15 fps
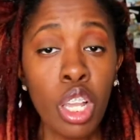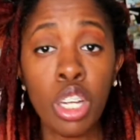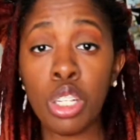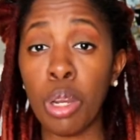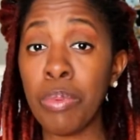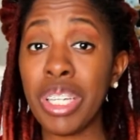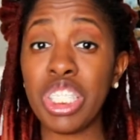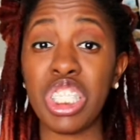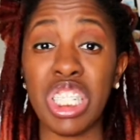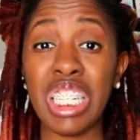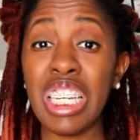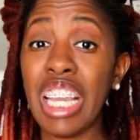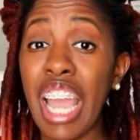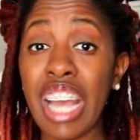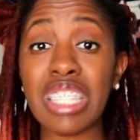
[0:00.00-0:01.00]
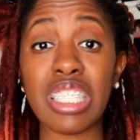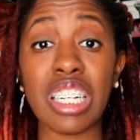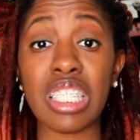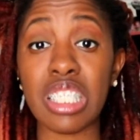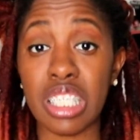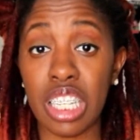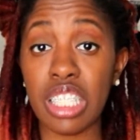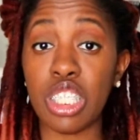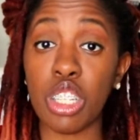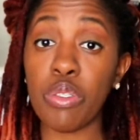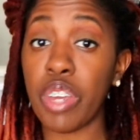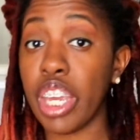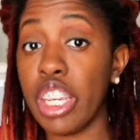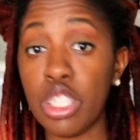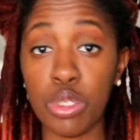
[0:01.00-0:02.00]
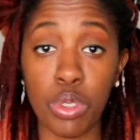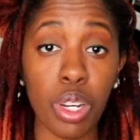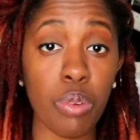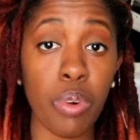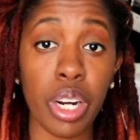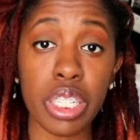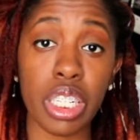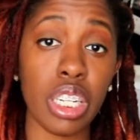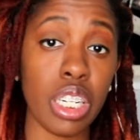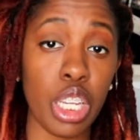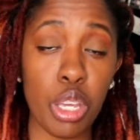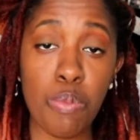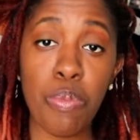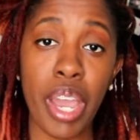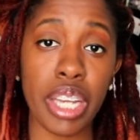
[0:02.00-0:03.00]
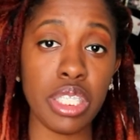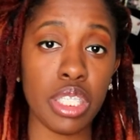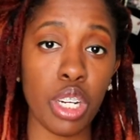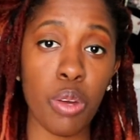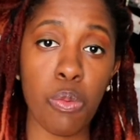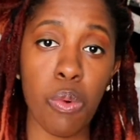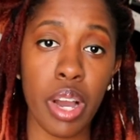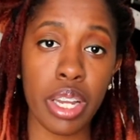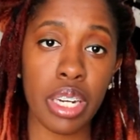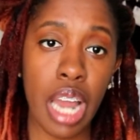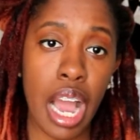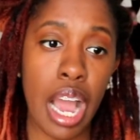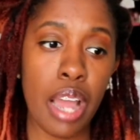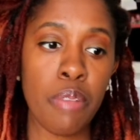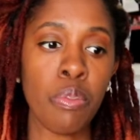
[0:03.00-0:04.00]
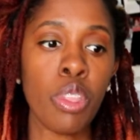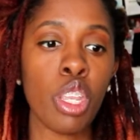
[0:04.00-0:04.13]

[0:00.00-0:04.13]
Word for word: I mean, she has an extensive history of working in inpatient and whatnot,